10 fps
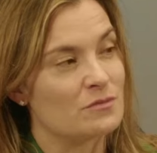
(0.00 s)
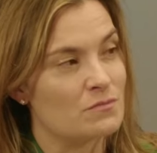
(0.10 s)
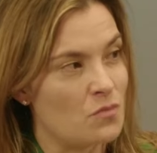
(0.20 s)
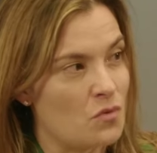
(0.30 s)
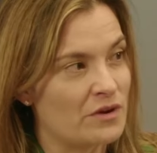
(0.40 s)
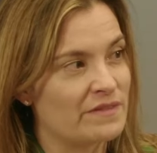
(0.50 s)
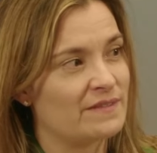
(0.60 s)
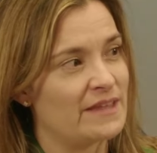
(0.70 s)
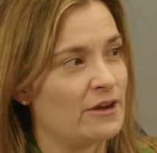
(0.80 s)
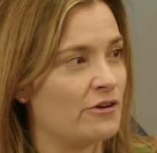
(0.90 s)
more
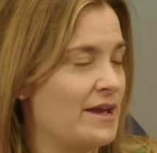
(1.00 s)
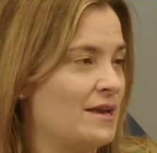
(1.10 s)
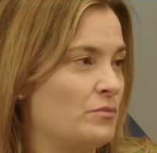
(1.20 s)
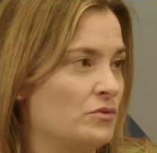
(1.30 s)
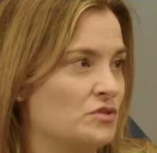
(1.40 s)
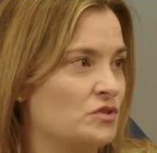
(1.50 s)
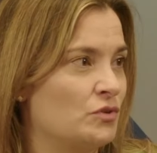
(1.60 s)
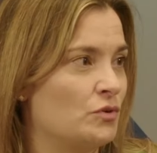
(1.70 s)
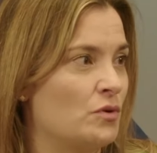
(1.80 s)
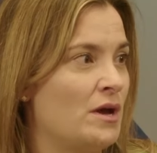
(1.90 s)
that they are able
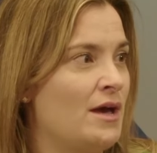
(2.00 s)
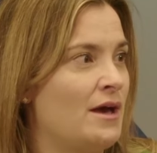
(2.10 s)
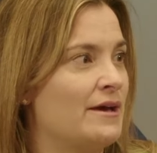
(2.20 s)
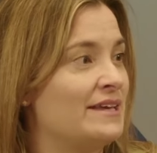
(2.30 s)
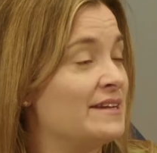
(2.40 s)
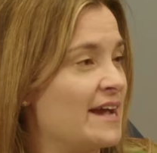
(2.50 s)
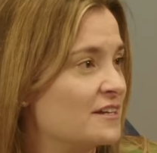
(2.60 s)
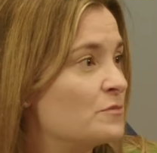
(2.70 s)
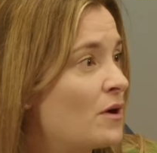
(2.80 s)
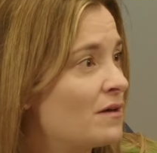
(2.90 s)
to
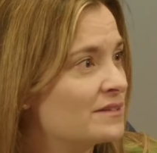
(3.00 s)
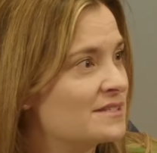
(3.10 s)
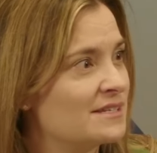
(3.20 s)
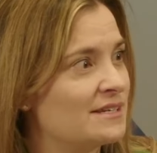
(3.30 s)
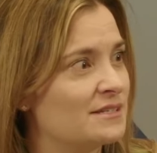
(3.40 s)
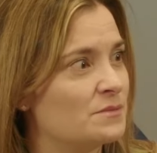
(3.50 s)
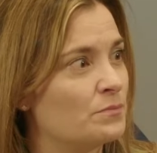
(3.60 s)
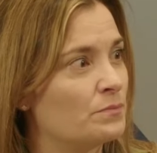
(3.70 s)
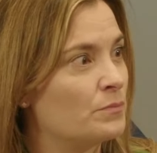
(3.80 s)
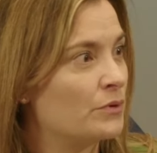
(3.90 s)
enact policies,
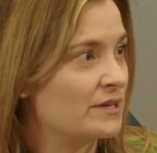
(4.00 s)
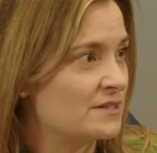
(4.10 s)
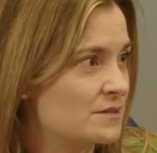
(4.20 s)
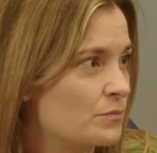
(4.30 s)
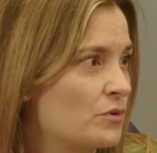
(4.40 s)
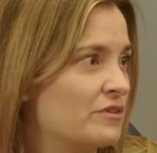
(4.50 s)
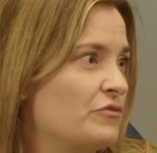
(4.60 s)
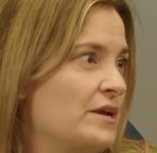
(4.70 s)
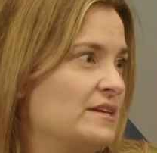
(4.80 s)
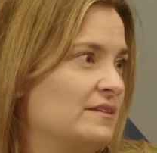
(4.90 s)
put in supportive
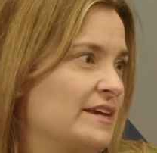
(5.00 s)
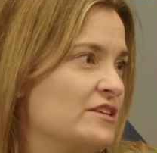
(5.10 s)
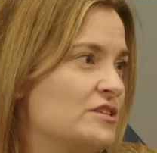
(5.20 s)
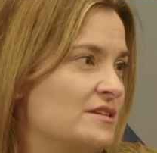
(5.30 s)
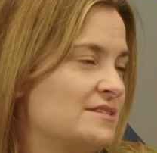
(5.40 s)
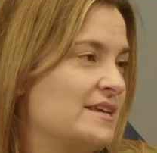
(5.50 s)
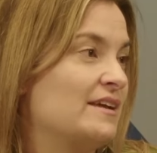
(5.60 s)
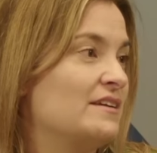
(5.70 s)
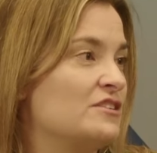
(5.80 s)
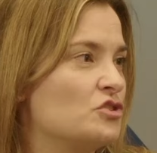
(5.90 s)
regulations that
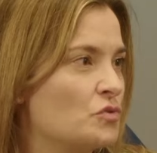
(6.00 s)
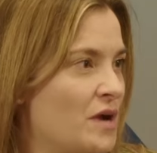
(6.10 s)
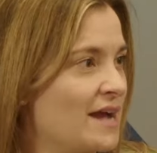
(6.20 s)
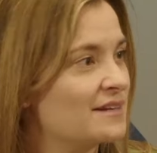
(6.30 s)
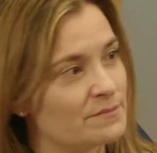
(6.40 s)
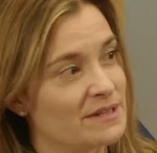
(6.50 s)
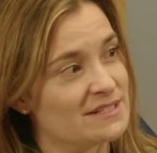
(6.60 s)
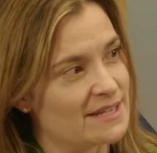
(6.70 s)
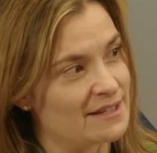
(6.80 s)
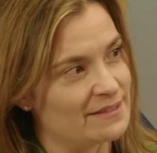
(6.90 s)
can attract and
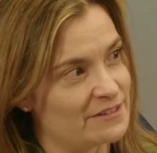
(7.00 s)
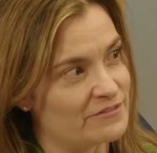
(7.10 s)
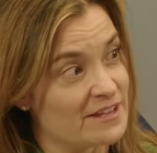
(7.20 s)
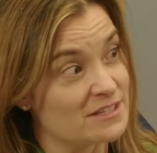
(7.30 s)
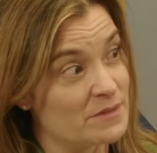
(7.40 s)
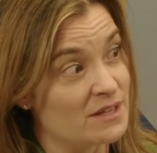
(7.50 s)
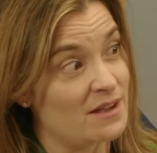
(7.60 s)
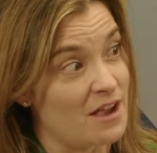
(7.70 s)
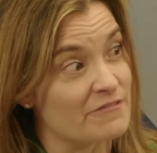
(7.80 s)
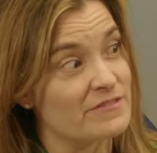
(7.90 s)
maintain the investment
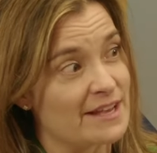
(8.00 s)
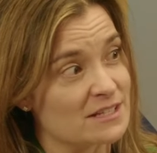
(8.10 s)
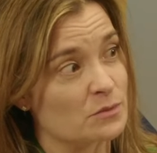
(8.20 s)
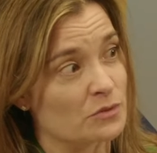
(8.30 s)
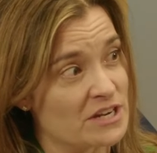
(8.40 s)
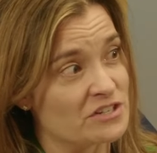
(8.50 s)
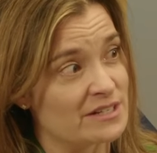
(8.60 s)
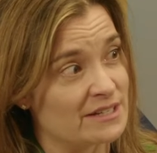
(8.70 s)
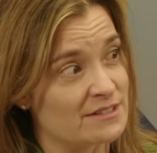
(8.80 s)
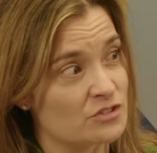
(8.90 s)
of the exploration
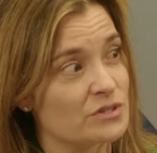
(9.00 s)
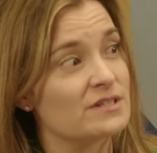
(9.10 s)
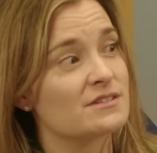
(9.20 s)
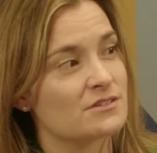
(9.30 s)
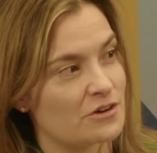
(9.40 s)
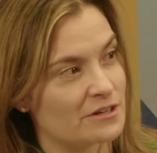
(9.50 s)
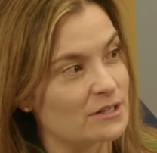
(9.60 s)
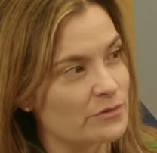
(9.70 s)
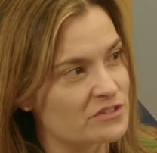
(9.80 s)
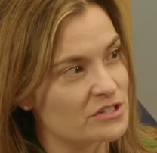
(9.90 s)
industry,
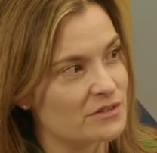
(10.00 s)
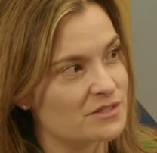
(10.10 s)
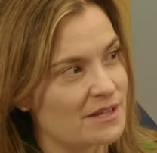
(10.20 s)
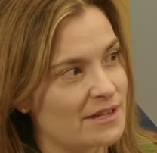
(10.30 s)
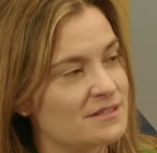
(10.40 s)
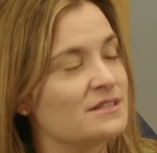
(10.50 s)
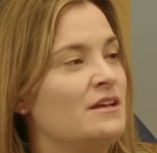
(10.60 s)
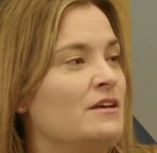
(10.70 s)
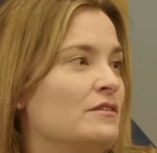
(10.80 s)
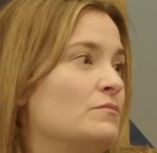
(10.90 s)
starting with geoscience,
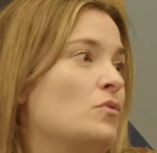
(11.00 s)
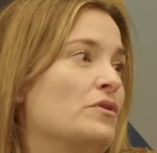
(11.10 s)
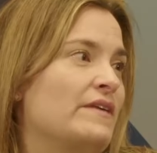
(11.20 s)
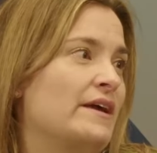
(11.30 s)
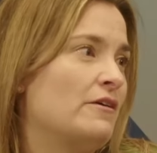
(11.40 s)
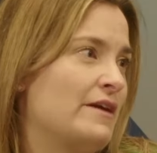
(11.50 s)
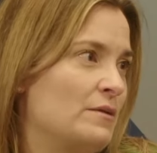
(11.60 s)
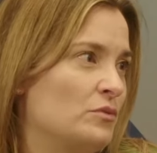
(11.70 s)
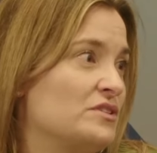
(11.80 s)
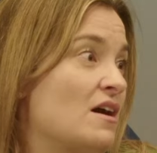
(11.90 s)
the more they are
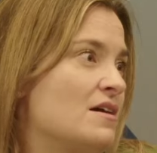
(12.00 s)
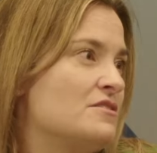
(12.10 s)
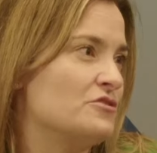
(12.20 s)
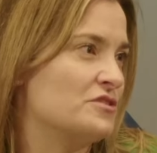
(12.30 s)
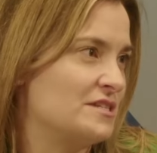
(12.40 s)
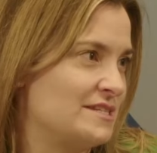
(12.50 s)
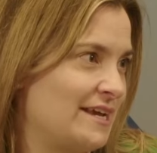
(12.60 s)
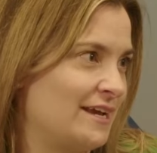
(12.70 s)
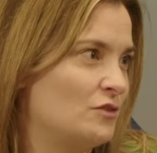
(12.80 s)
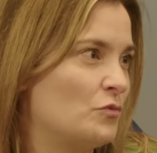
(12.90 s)
able to
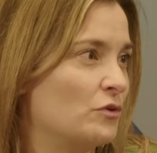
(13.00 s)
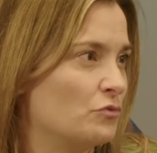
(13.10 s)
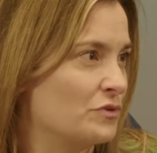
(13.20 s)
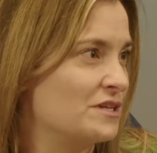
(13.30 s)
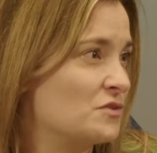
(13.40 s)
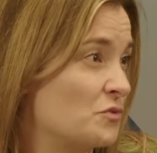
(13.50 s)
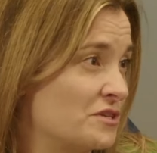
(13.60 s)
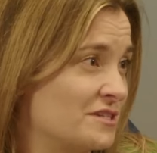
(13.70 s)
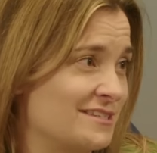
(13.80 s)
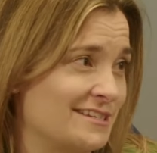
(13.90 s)
understand what
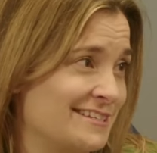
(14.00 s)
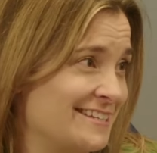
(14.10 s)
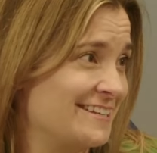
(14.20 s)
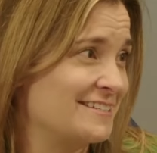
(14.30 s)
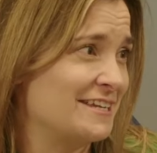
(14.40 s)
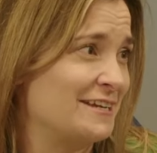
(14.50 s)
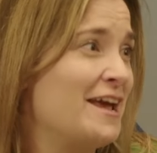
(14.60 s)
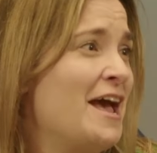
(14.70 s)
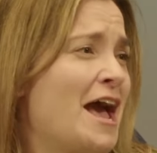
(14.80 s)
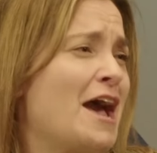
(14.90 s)
resources exist. And
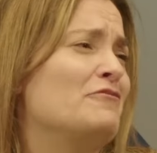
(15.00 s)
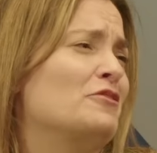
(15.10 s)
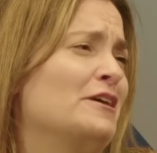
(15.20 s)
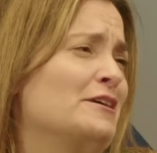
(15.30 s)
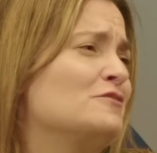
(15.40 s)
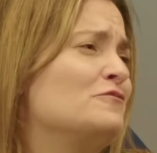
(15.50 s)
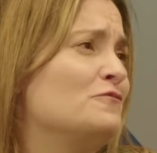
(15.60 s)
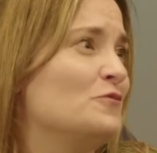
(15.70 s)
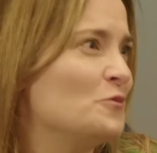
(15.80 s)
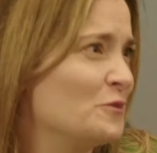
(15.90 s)
Africa is
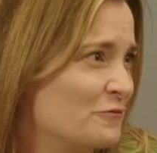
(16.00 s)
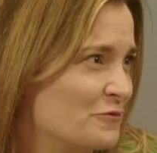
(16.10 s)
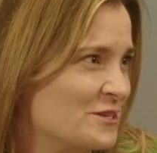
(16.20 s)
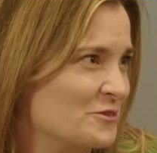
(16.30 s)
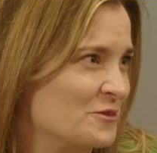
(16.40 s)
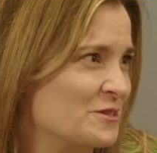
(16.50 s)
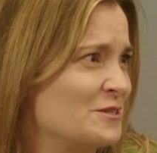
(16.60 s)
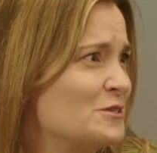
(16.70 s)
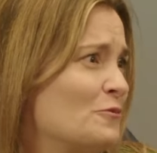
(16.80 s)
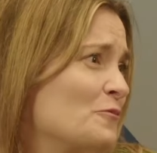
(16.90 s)
full of
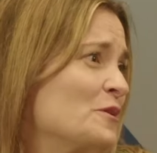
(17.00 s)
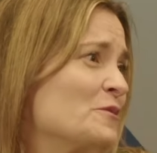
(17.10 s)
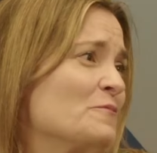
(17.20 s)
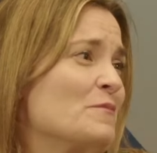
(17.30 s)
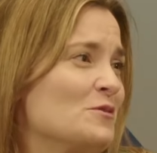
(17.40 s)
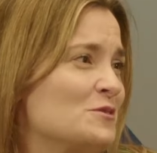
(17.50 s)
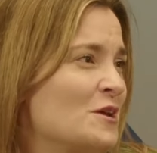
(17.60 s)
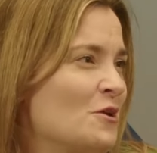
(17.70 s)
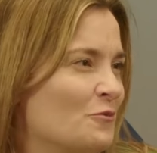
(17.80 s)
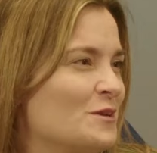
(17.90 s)
resources. You're one of the most
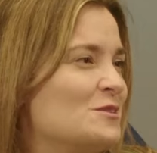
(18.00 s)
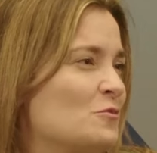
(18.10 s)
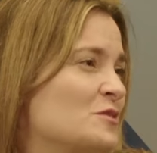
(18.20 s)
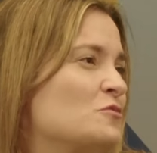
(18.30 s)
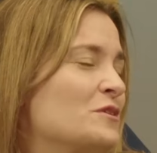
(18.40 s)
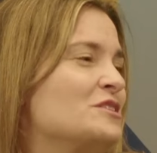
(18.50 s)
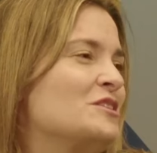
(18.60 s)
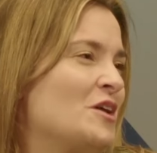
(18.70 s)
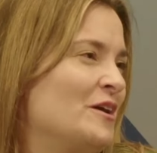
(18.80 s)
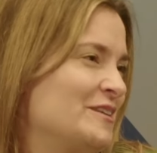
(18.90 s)
resource-rich
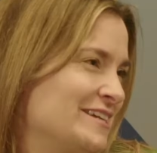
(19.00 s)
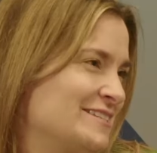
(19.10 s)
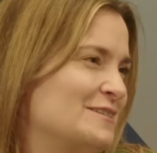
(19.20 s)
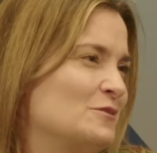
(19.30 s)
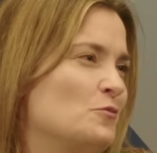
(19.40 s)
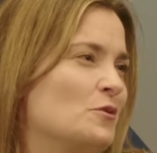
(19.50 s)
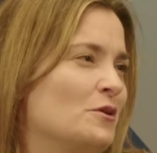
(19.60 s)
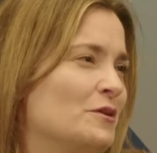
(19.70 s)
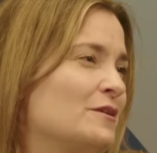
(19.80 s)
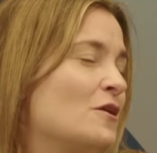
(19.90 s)
continents in the
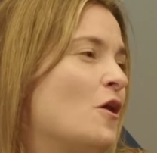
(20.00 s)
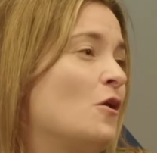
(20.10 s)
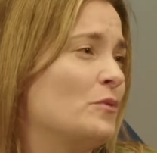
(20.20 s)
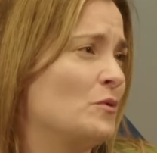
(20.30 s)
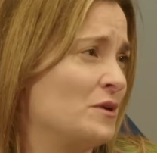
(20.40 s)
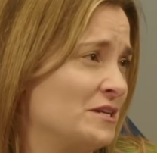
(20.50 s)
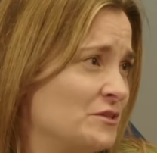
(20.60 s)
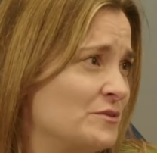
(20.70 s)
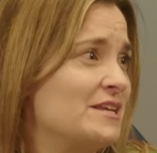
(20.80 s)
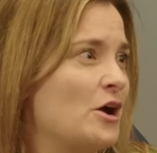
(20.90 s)
world. And all we want to
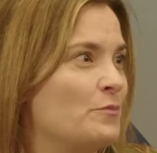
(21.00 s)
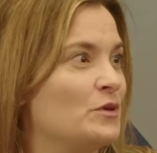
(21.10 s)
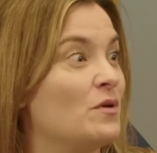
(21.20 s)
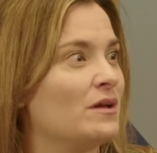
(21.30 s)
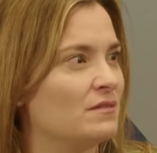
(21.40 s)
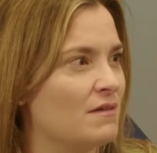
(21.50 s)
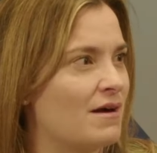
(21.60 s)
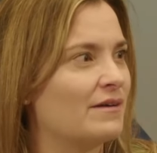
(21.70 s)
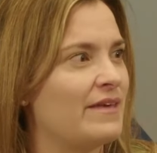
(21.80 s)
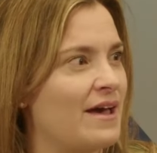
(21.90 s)
do is help you
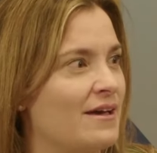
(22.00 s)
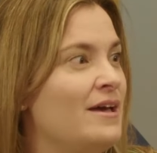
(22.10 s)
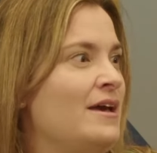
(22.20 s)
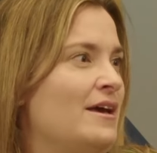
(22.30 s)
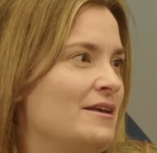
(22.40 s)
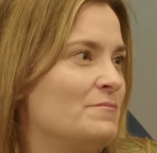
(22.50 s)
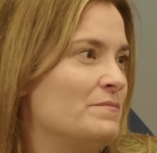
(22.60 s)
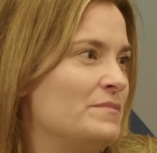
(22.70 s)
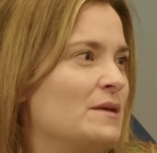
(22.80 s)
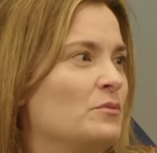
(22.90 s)
unlock that and
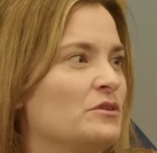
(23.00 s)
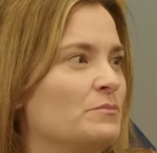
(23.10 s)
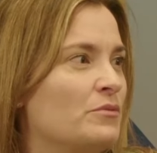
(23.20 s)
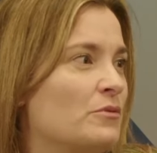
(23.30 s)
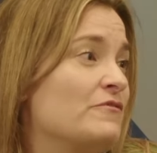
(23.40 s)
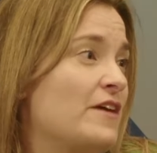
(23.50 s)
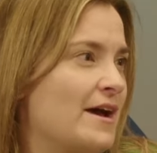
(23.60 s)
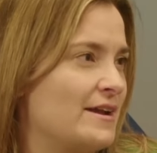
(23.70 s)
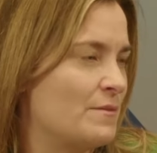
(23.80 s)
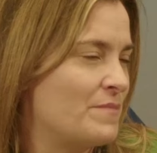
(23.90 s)
be able to
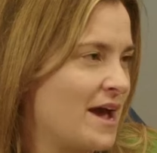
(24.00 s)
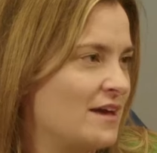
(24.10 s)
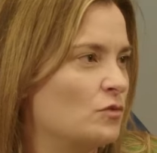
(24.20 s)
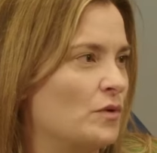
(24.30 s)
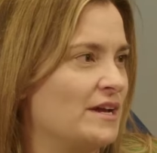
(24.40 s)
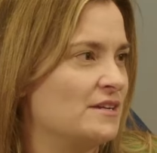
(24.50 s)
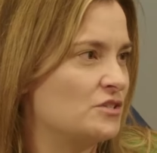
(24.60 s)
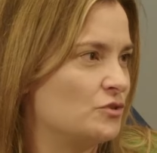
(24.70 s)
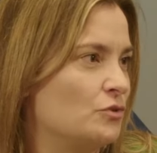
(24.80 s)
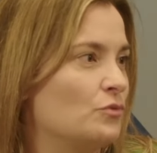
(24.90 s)
provide a pathway
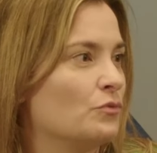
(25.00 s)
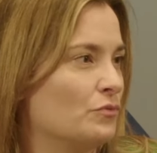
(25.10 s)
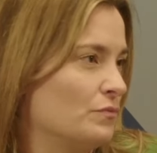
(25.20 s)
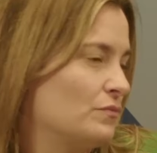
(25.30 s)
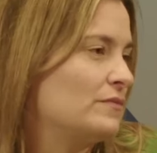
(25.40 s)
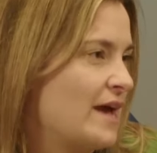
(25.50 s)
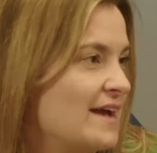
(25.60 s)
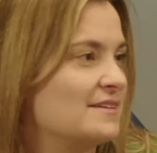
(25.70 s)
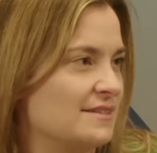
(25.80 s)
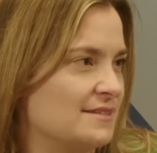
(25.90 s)
to
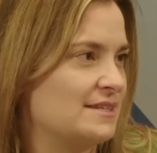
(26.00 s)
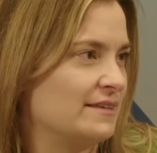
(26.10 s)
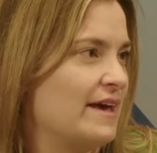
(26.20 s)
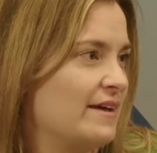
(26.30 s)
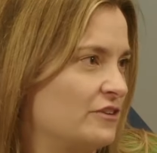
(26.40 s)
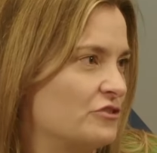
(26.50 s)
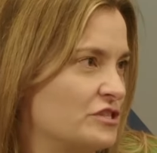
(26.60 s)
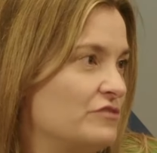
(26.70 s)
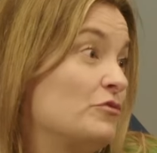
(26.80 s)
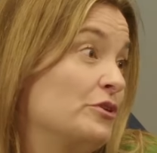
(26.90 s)
accessing that
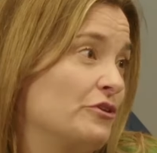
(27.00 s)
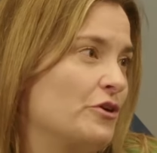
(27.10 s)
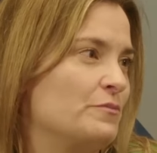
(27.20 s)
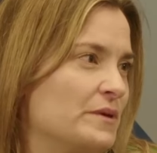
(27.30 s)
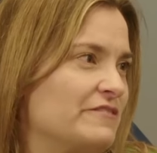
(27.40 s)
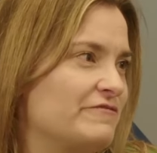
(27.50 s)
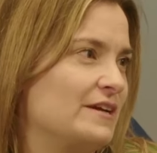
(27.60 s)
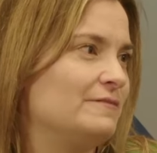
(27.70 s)
energy for your own benefit.